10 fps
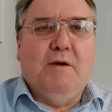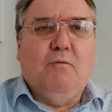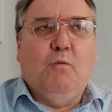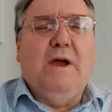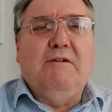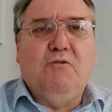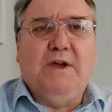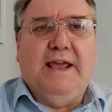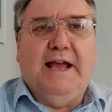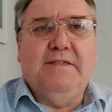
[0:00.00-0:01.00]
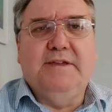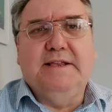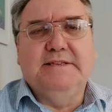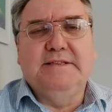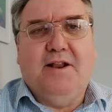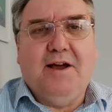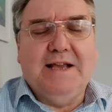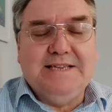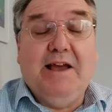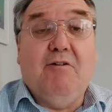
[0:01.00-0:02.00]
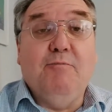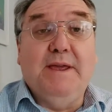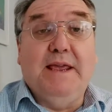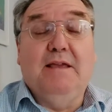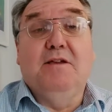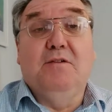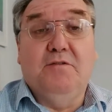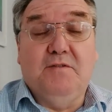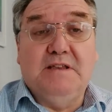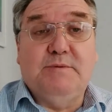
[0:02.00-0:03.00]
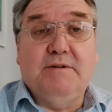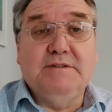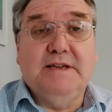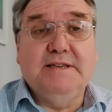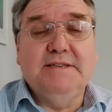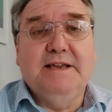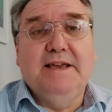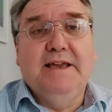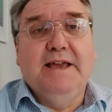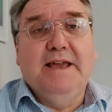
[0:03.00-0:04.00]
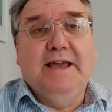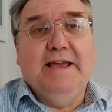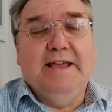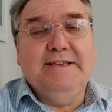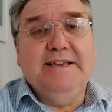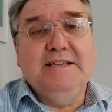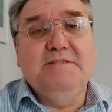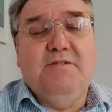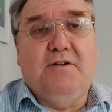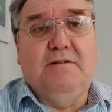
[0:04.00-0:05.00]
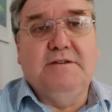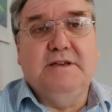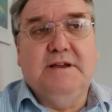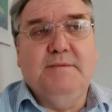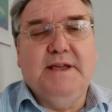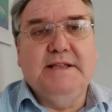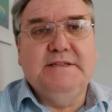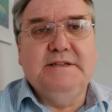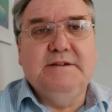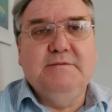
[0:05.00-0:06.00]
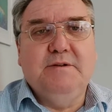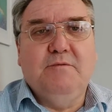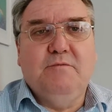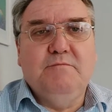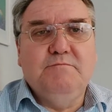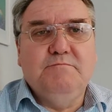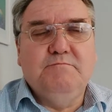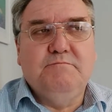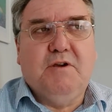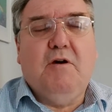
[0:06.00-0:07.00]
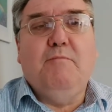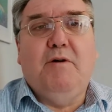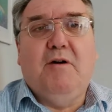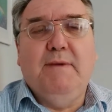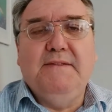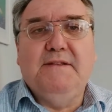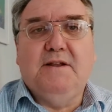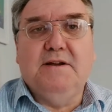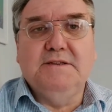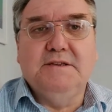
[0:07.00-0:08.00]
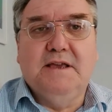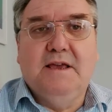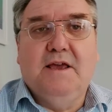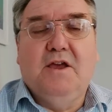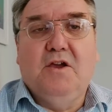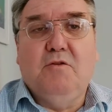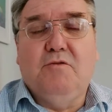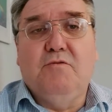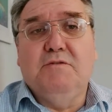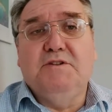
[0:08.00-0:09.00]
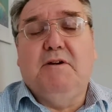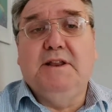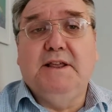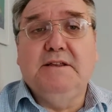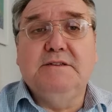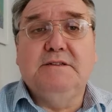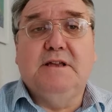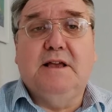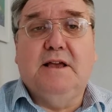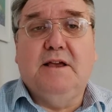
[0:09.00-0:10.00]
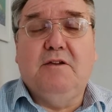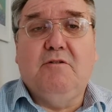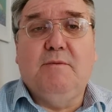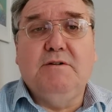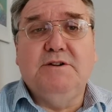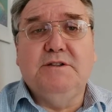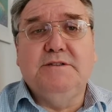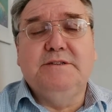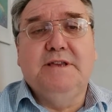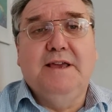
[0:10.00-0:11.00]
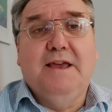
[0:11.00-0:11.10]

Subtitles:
way of looking at things that has helped me through this process is as follows. It's to compartmentalize your thoughts, your ideas, your emotions